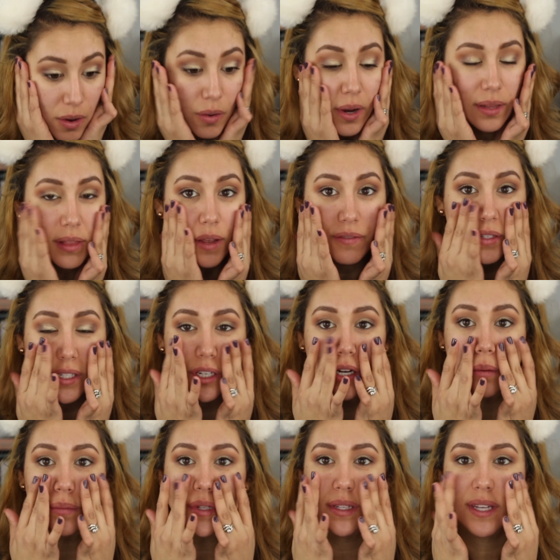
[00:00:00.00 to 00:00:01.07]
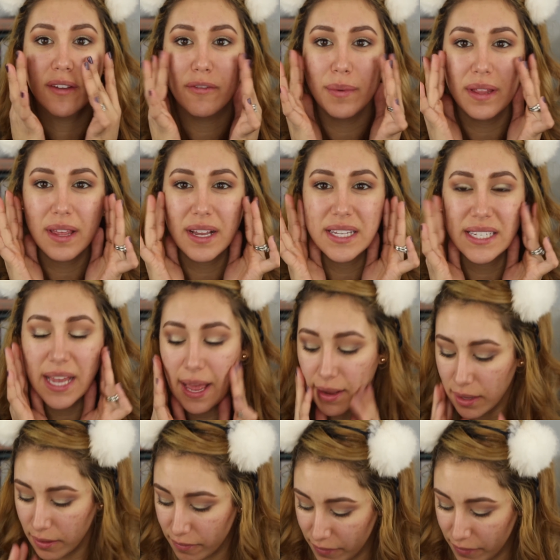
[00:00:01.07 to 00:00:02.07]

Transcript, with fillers: Oh, I love serums. It's giving me like a tacky